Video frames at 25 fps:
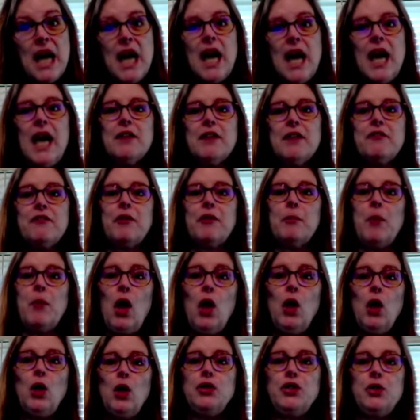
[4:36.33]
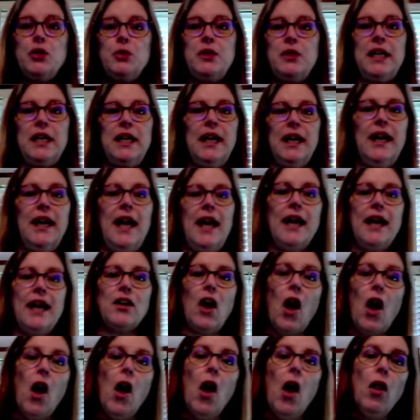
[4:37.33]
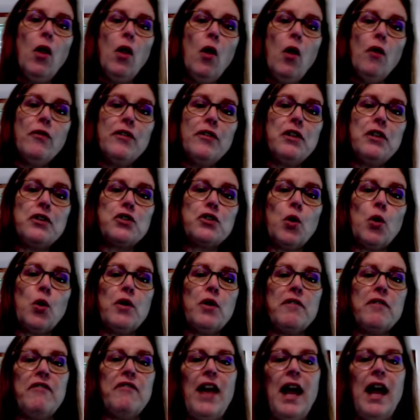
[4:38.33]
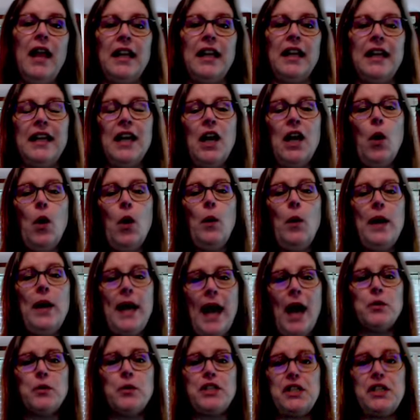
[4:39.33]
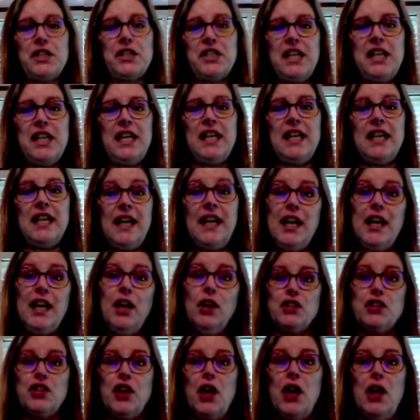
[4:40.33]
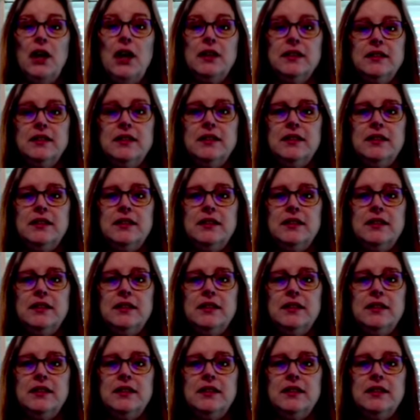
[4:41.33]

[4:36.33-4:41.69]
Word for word: and from all Judea and all over the Jordan Valley went out to see and hear John.